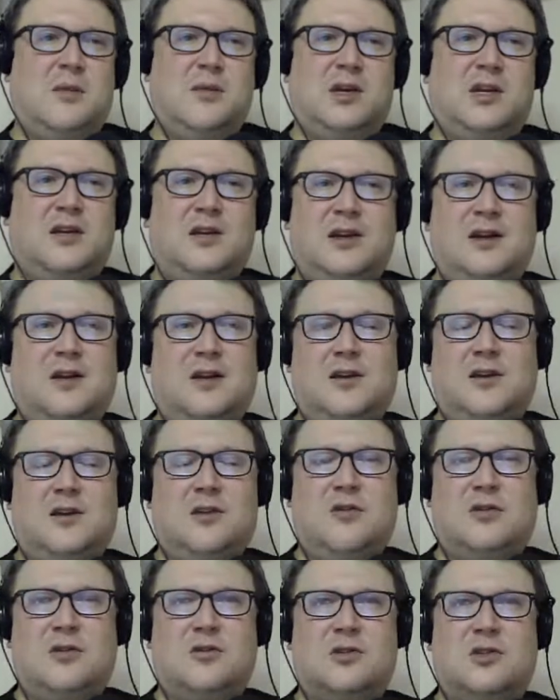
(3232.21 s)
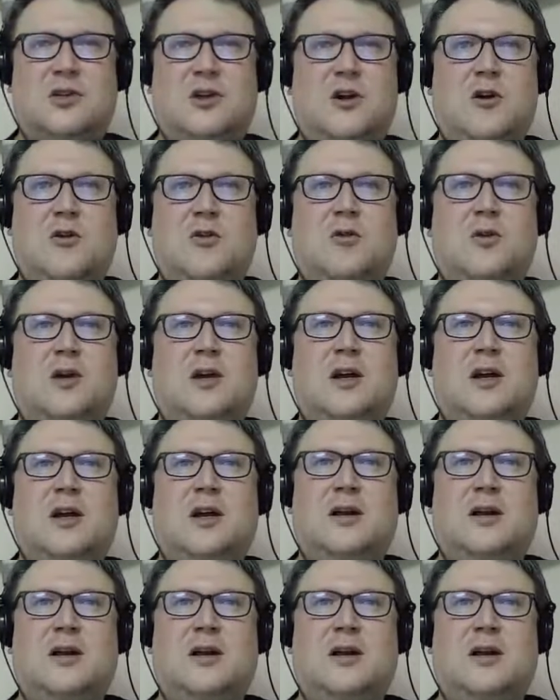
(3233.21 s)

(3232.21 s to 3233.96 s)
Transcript: I mean, there's no